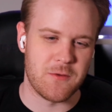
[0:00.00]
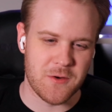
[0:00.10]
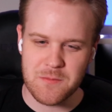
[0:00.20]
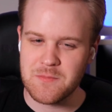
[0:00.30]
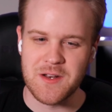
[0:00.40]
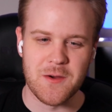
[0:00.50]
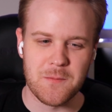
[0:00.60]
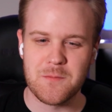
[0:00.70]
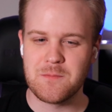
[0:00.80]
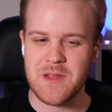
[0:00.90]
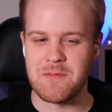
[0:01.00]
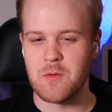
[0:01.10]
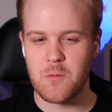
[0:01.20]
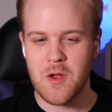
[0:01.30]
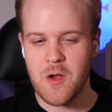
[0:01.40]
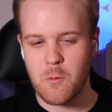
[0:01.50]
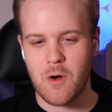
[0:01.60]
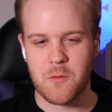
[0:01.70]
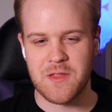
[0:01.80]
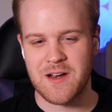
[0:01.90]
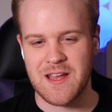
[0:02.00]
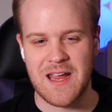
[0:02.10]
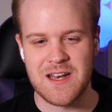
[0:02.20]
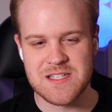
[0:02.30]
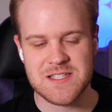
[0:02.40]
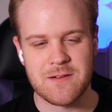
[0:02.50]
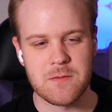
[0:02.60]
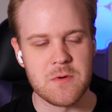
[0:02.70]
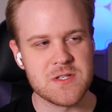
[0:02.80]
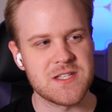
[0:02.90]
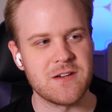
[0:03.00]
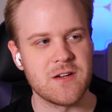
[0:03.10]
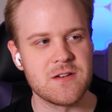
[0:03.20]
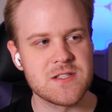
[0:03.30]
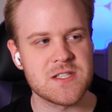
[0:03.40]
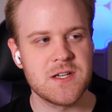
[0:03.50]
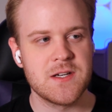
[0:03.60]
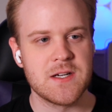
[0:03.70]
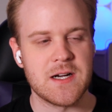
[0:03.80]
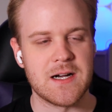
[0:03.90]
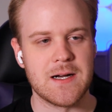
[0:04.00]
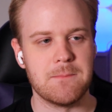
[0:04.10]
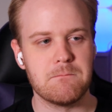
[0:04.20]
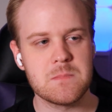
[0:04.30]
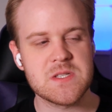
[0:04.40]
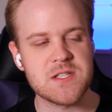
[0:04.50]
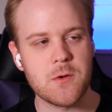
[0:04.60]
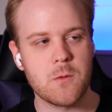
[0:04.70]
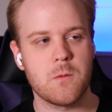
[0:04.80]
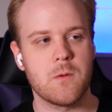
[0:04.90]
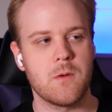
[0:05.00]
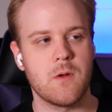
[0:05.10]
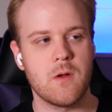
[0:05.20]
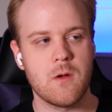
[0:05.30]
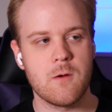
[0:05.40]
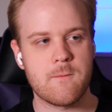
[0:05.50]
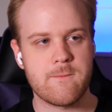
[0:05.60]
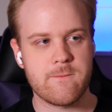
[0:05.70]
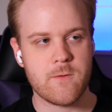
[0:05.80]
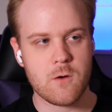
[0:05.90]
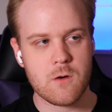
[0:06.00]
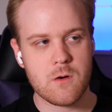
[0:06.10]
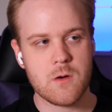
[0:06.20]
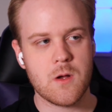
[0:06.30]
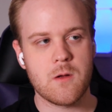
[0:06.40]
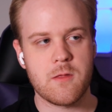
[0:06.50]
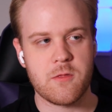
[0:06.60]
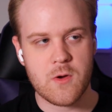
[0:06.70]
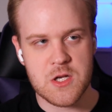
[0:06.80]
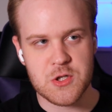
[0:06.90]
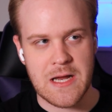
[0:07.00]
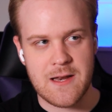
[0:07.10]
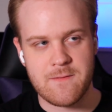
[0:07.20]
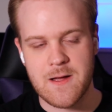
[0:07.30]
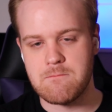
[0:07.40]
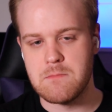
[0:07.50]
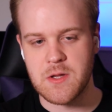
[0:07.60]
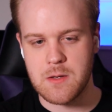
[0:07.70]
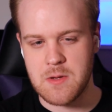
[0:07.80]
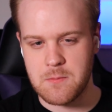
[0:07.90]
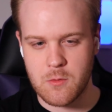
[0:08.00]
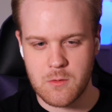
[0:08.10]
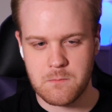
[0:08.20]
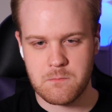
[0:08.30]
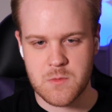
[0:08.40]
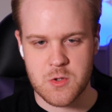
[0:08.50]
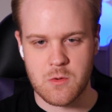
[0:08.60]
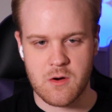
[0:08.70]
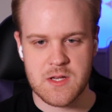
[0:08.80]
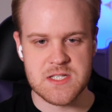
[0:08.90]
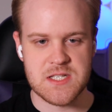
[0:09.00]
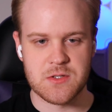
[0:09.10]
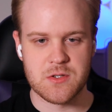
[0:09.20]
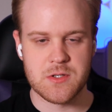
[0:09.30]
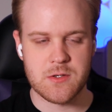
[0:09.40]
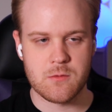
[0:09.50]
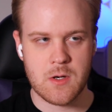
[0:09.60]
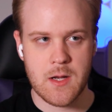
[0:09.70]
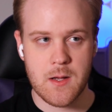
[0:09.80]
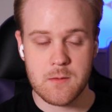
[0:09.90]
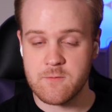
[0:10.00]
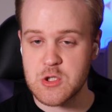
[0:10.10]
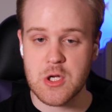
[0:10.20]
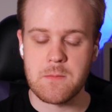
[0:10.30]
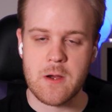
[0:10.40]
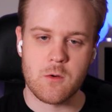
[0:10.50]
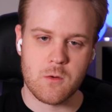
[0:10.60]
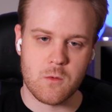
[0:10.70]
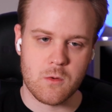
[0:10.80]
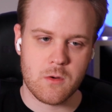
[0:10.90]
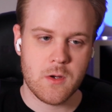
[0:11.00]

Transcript: or you know even walk without a cane and stuff in most scenarios. Um, so for 385 million people who are considered uh, visually impaired or, or